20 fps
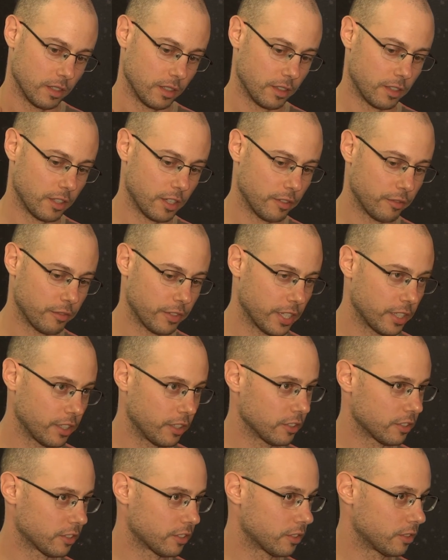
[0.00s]
There are
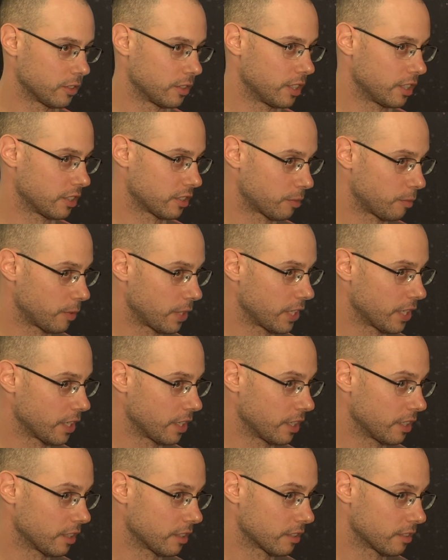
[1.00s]
venues to
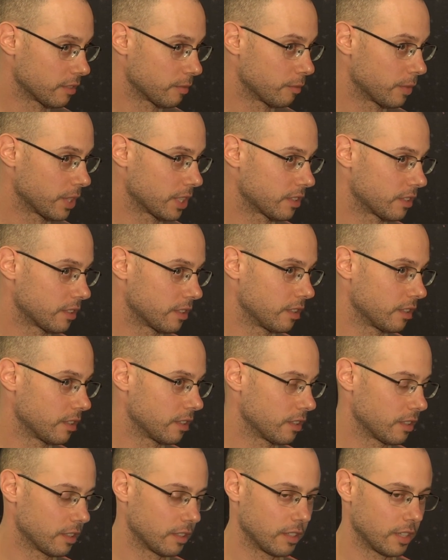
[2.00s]
display it, but
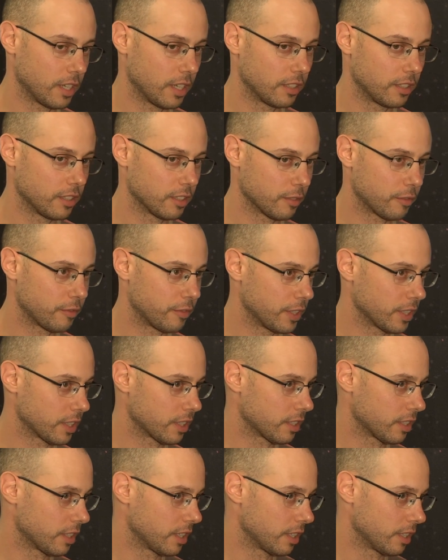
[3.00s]
I don't think
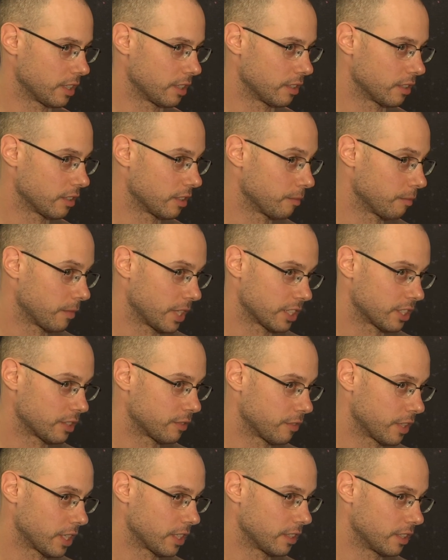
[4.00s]
not much
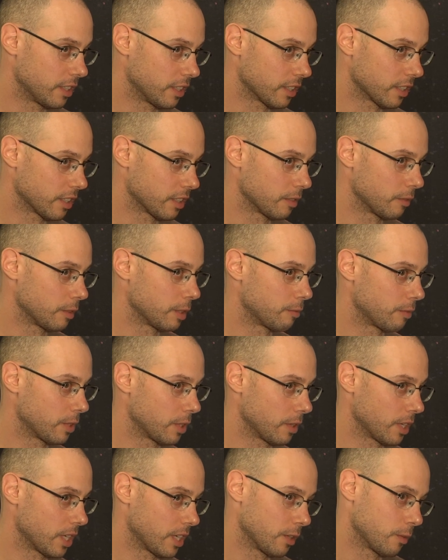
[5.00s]
funding.
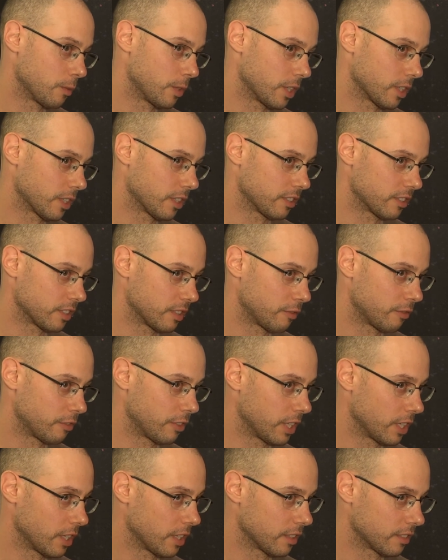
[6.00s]
I work as a
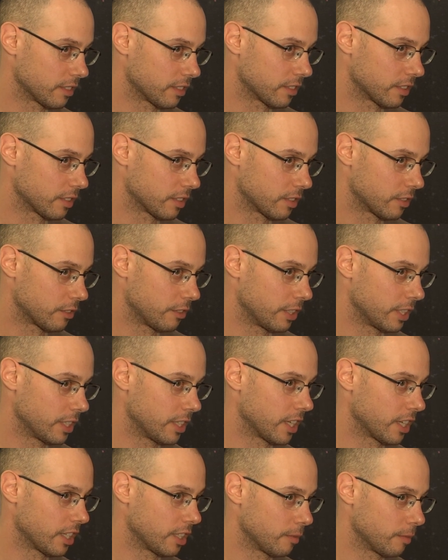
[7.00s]
freelance 3D
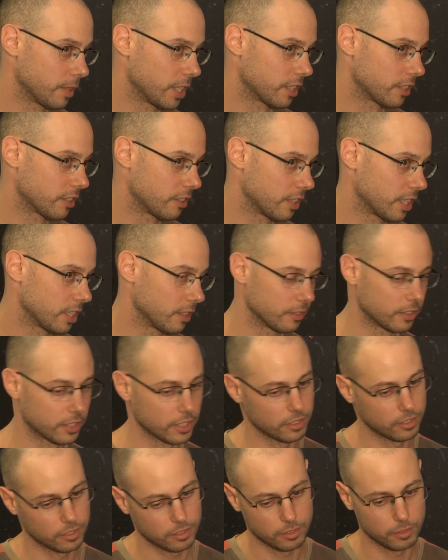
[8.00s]
animator. I'll
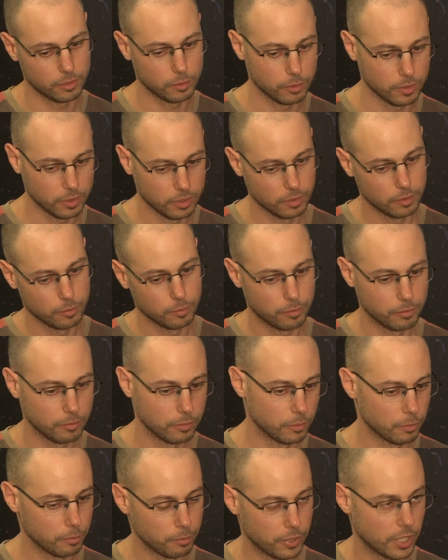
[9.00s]
just,
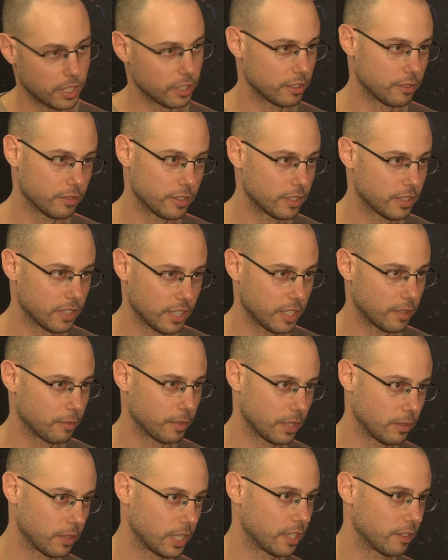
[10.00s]
part of the time
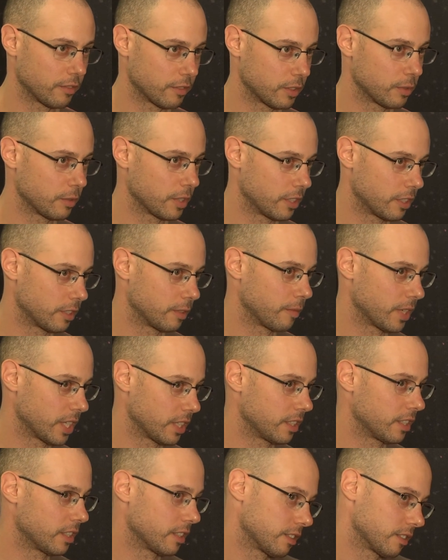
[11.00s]
I will have to earn
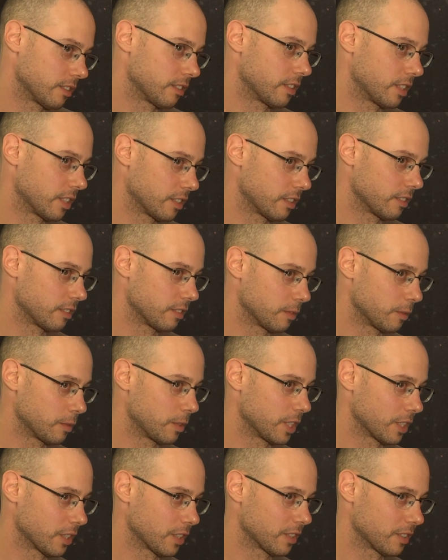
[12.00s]
money and then
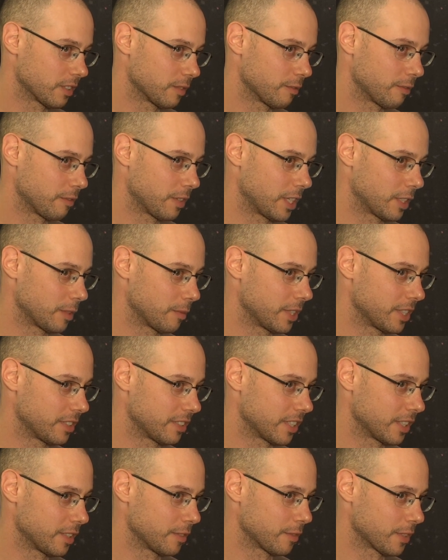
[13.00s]
work, fund
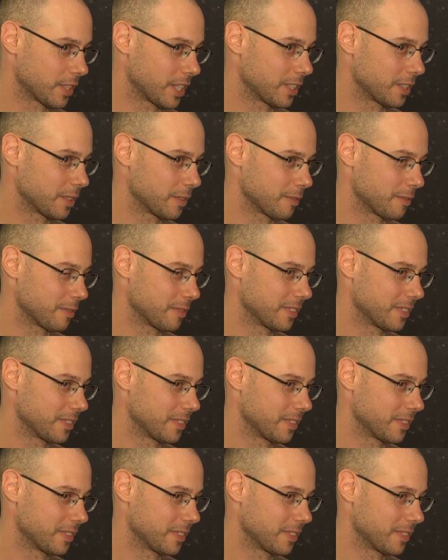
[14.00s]
myself, kind of.